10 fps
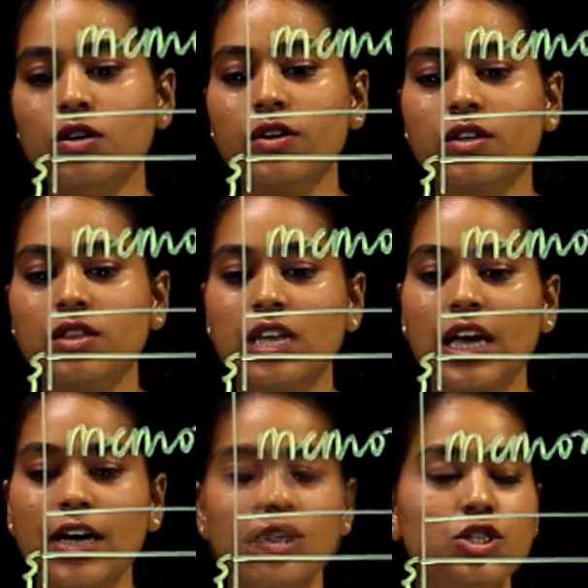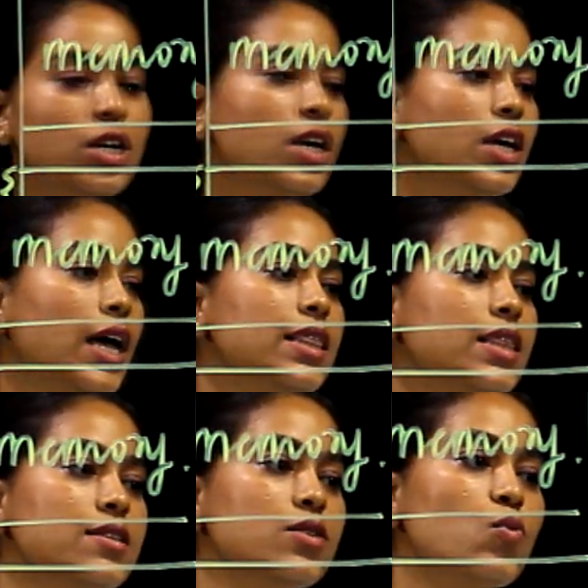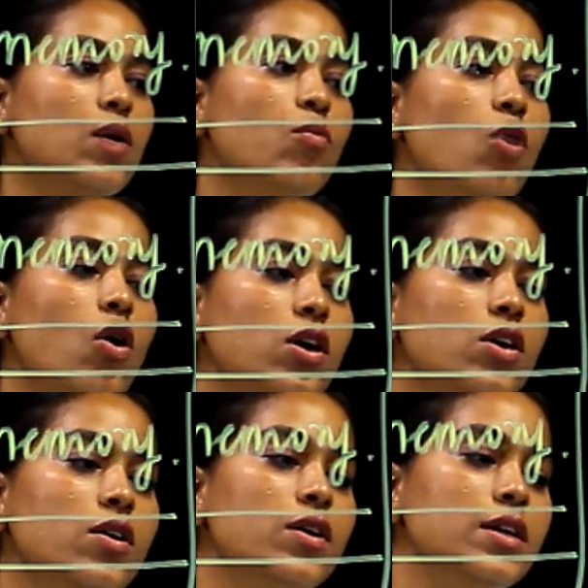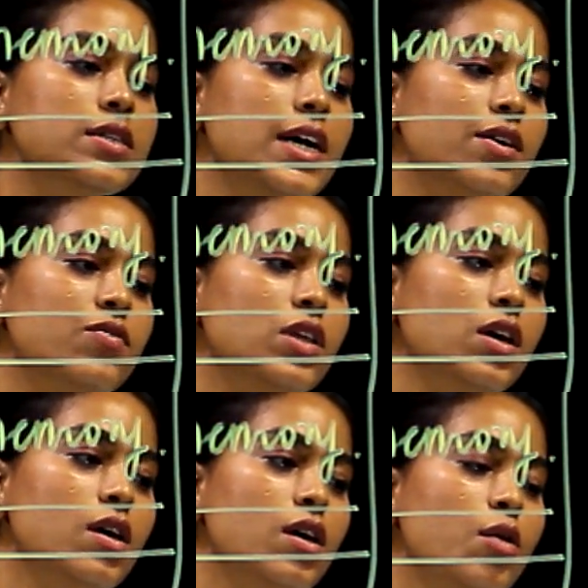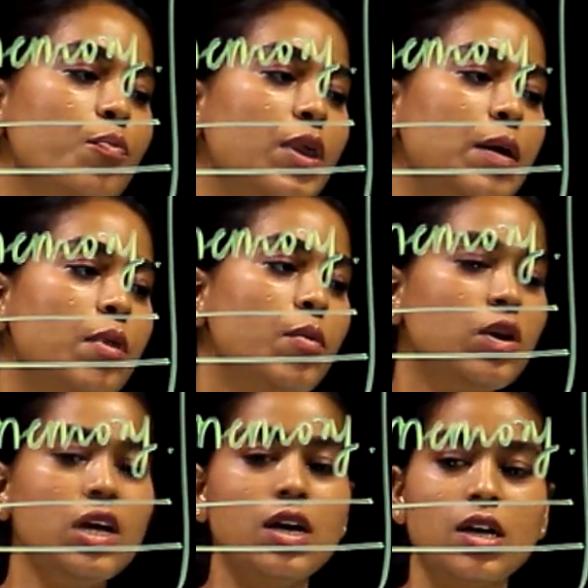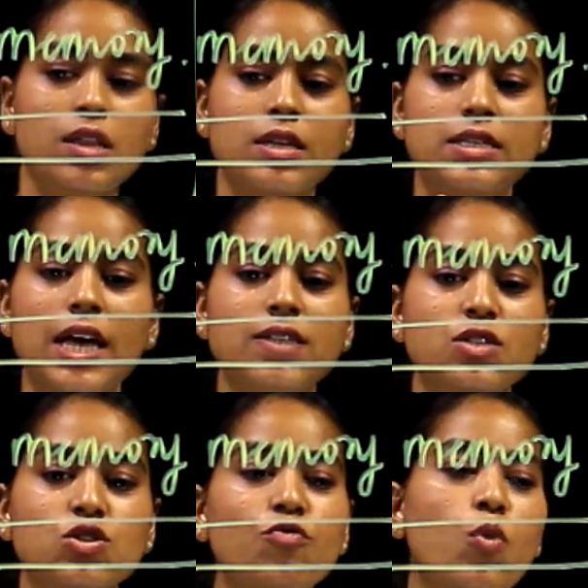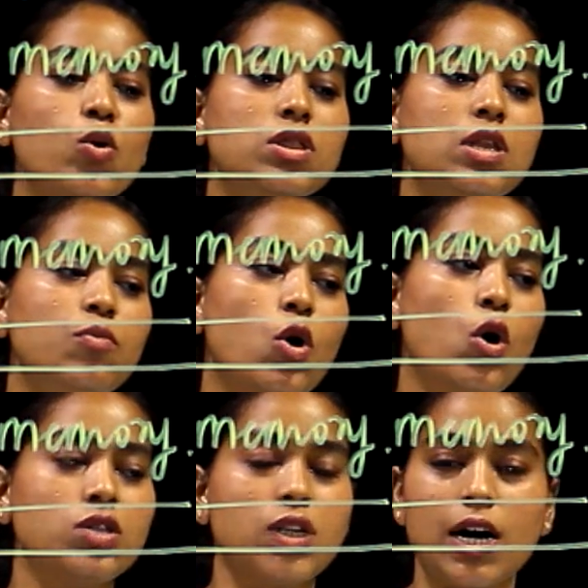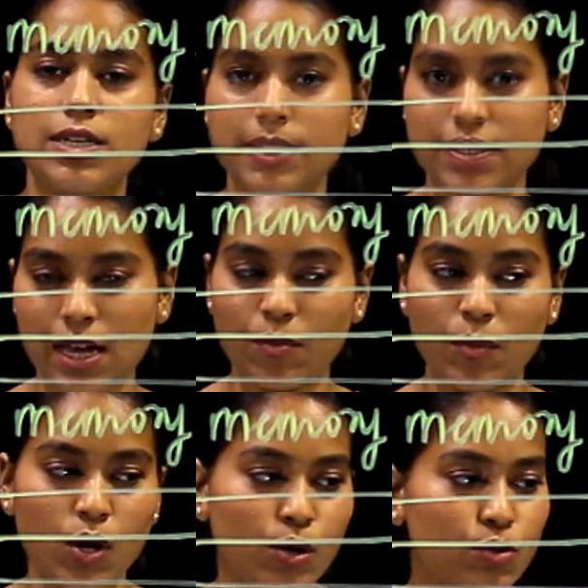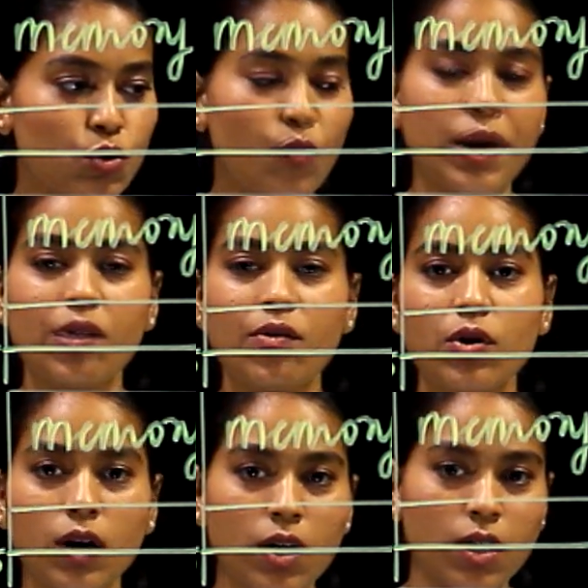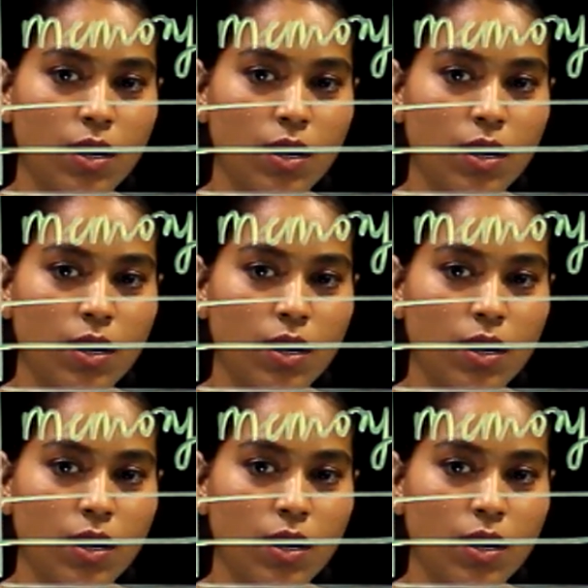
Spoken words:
here in the cache and this is one block here inside of the main memory. The sizes of both the blocks are same. So whenever